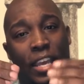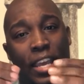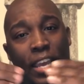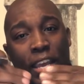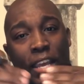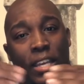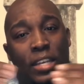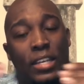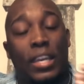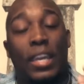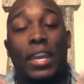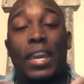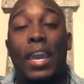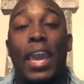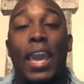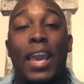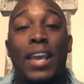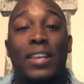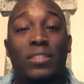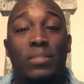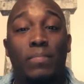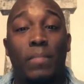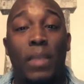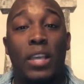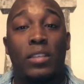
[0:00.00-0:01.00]
in the
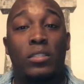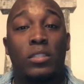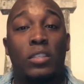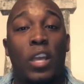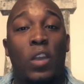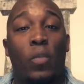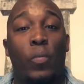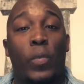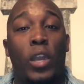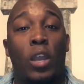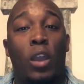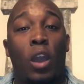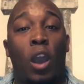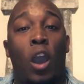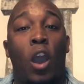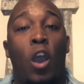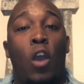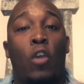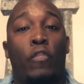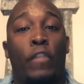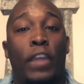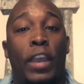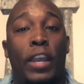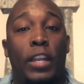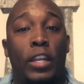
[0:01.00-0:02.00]
castmates that we
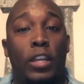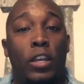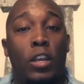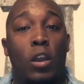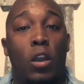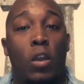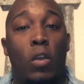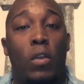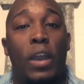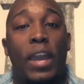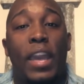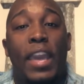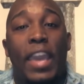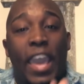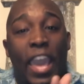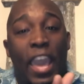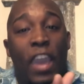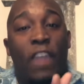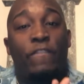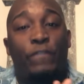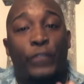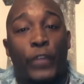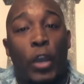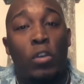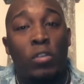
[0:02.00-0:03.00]
already know
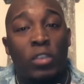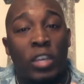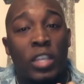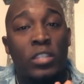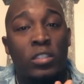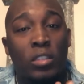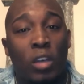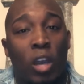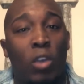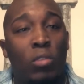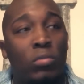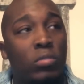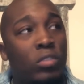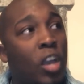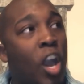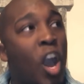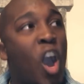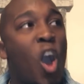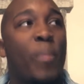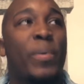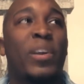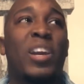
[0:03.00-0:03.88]
and focus on y'all.